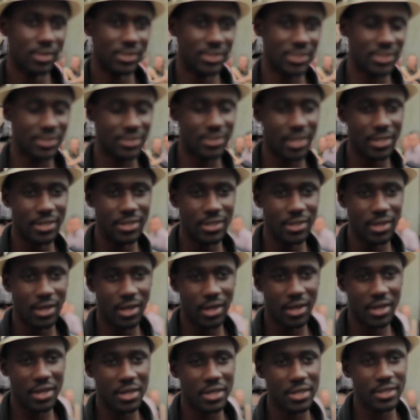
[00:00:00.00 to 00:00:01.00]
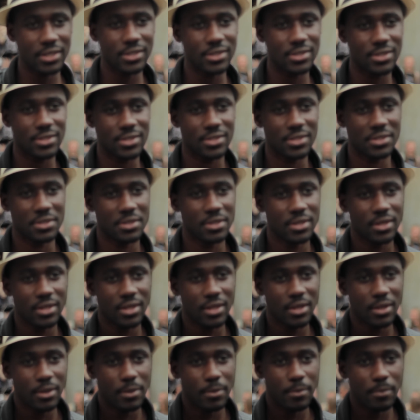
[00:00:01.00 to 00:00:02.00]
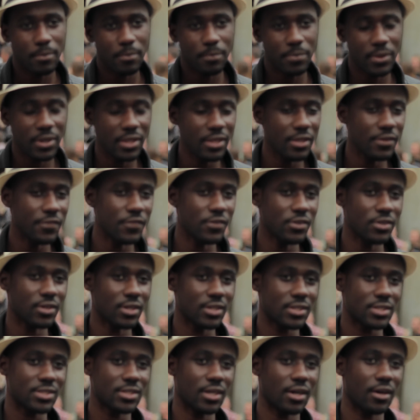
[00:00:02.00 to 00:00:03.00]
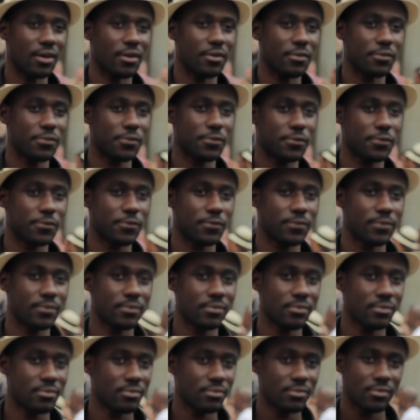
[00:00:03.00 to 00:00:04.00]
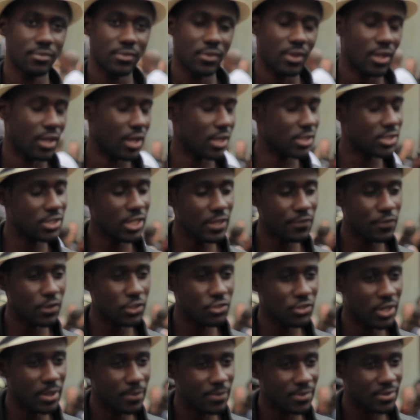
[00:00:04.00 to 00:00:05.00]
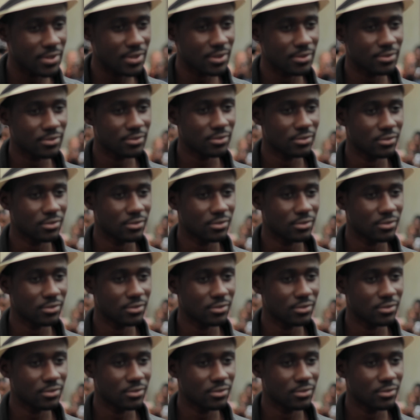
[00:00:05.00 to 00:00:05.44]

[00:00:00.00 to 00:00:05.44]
Study hard, believe in yourself, achieve your dreams.